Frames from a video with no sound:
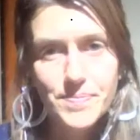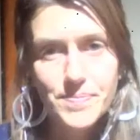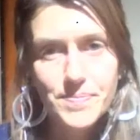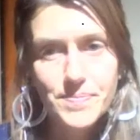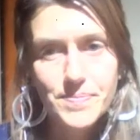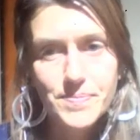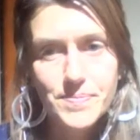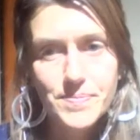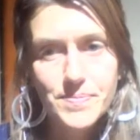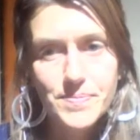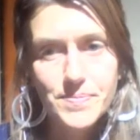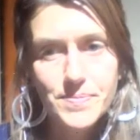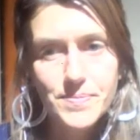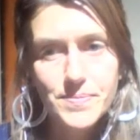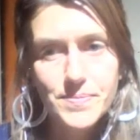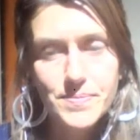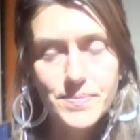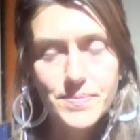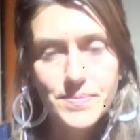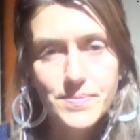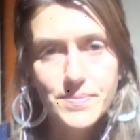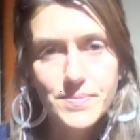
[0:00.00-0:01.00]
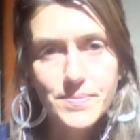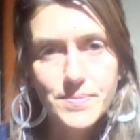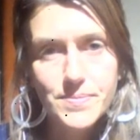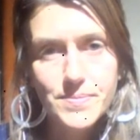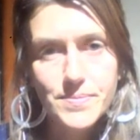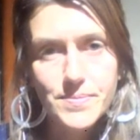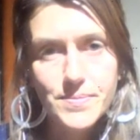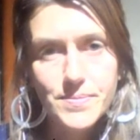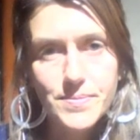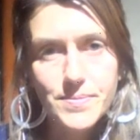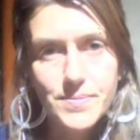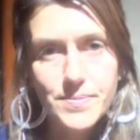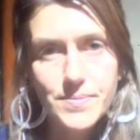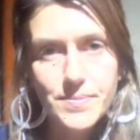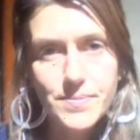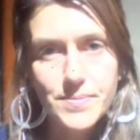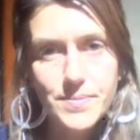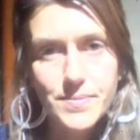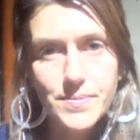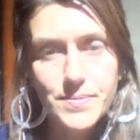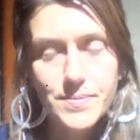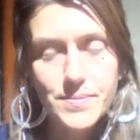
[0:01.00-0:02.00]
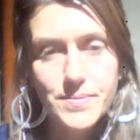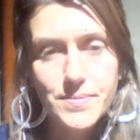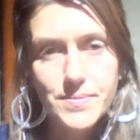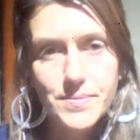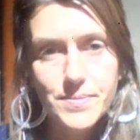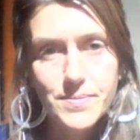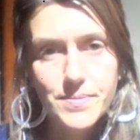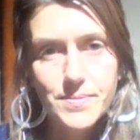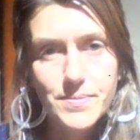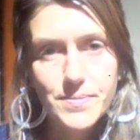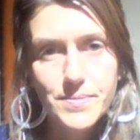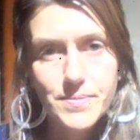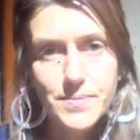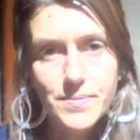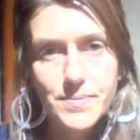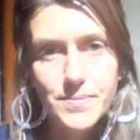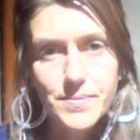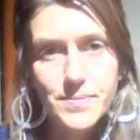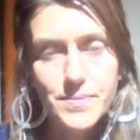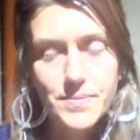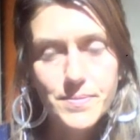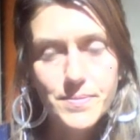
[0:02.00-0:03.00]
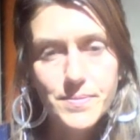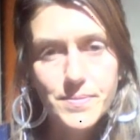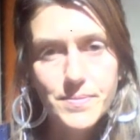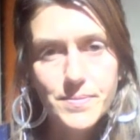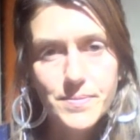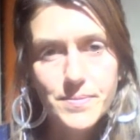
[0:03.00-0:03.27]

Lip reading: who runs the place, Totti. He